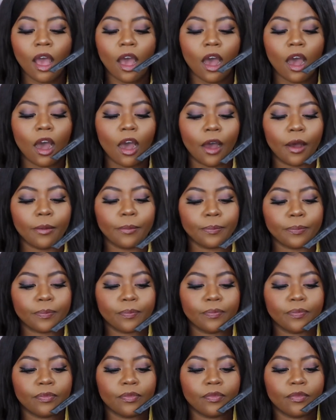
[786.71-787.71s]

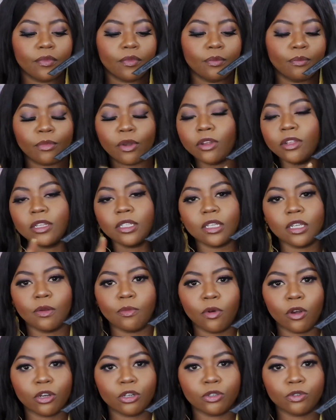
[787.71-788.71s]
Burlington and
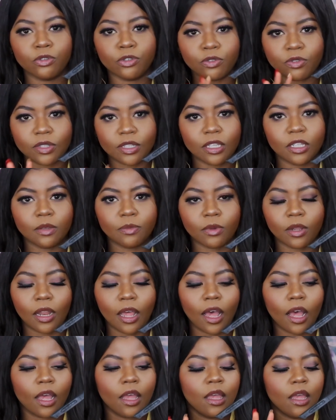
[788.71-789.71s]
Marshalls, you'll see them a
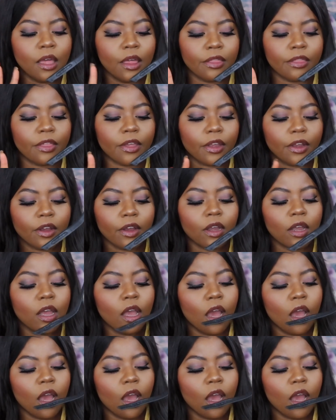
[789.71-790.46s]
lot there.